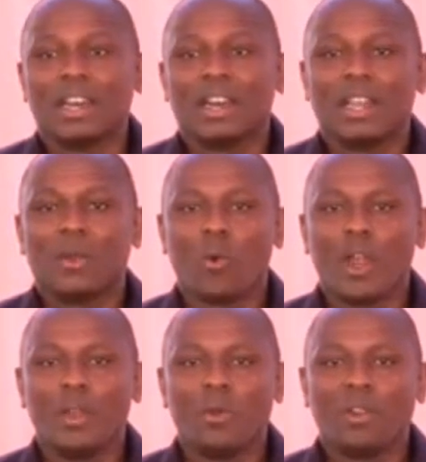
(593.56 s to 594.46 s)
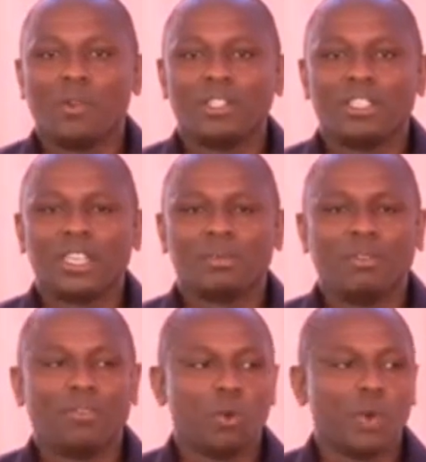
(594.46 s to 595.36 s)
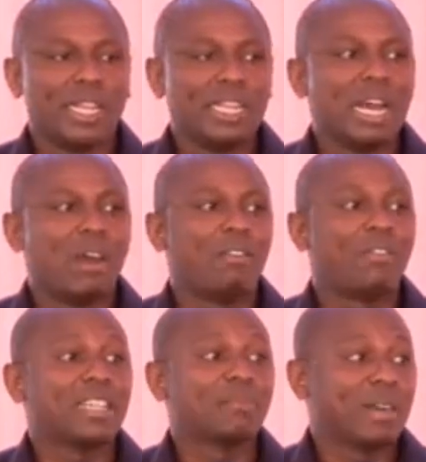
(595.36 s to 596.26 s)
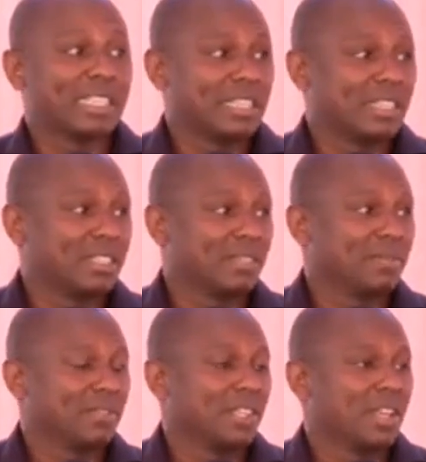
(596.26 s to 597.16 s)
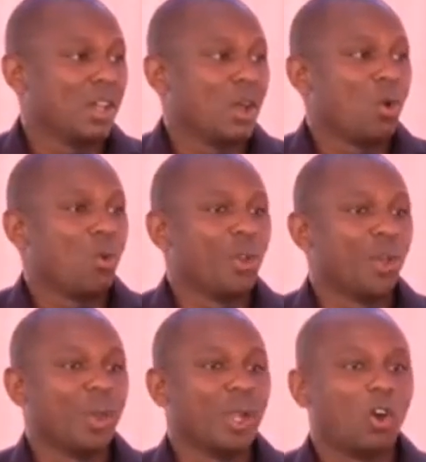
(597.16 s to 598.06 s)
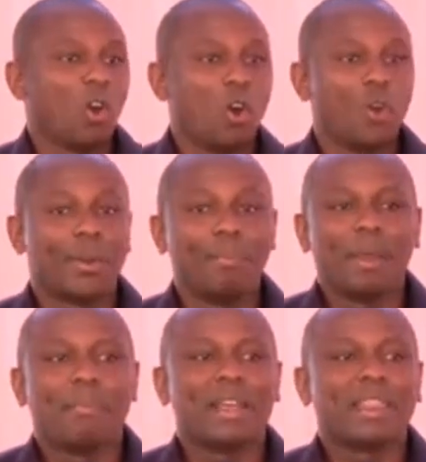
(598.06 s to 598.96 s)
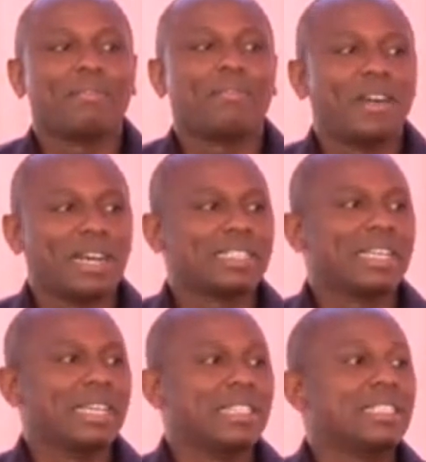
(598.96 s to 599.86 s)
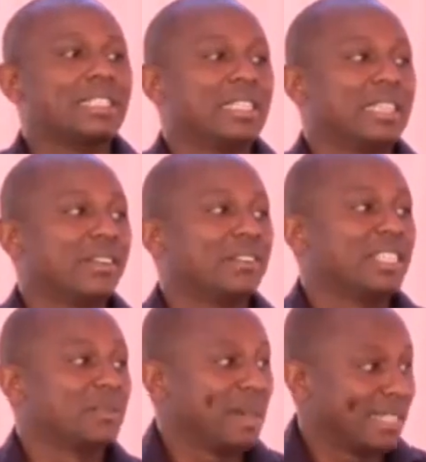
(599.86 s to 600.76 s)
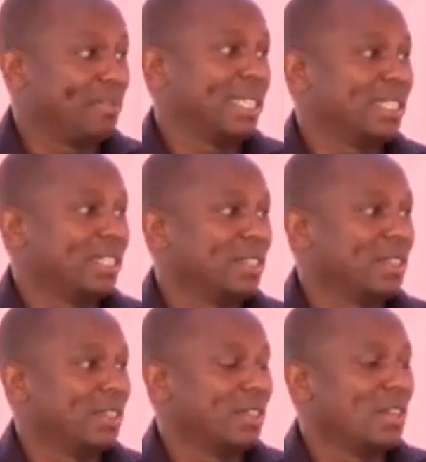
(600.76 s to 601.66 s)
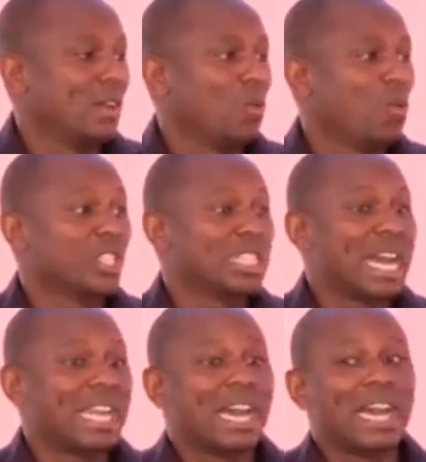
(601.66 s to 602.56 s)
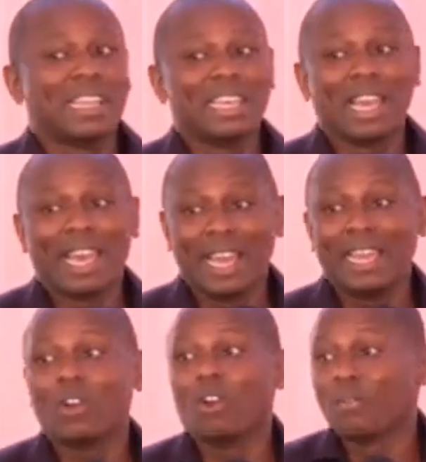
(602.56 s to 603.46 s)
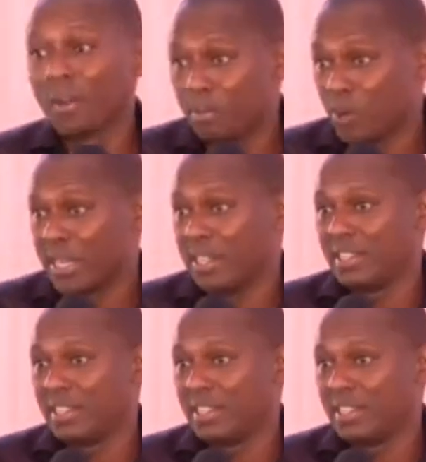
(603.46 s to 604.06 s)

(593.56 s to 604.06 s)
and when, just before we did our first budget, we will all remember the first NGCDF disbursement was done at the end of February,